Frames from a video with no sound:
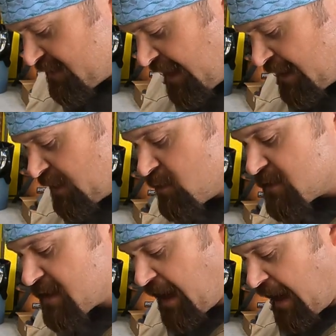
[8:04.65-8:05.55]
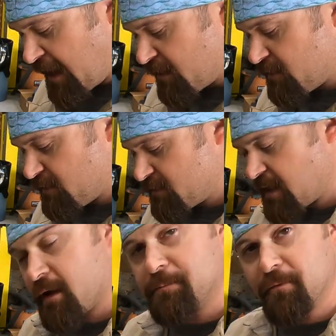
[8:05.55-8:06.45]
they use the angle
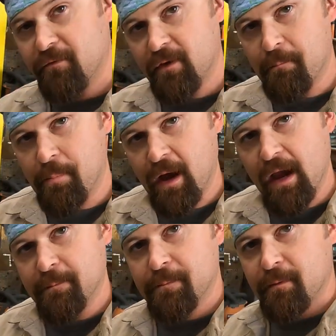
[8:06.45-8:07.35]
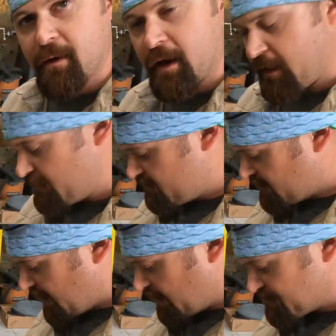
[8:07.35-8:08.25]
to help them fit pipe, and it
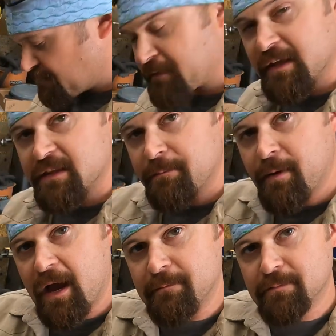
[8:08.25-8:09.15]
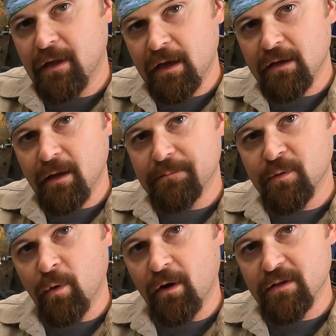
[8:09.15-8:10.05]
helps them get the pipe lined up
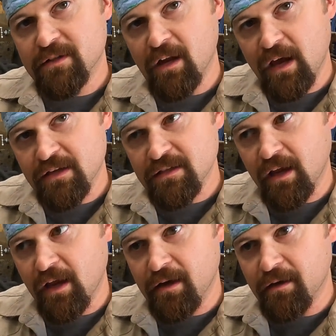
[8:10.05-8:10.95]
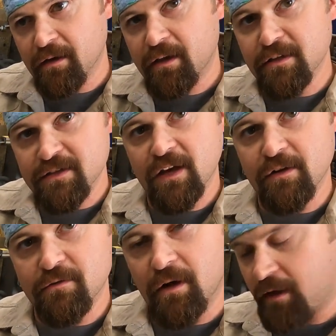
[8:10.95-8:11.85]
to where it's nice and
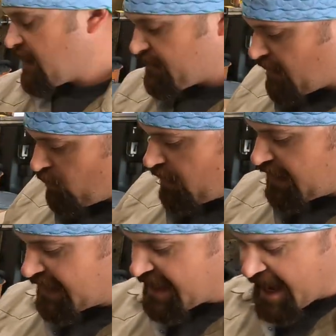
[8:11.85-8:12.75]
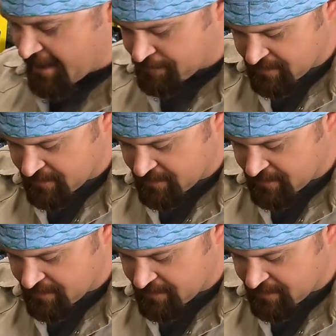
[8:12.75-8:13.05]
concentric. And then we're going to gap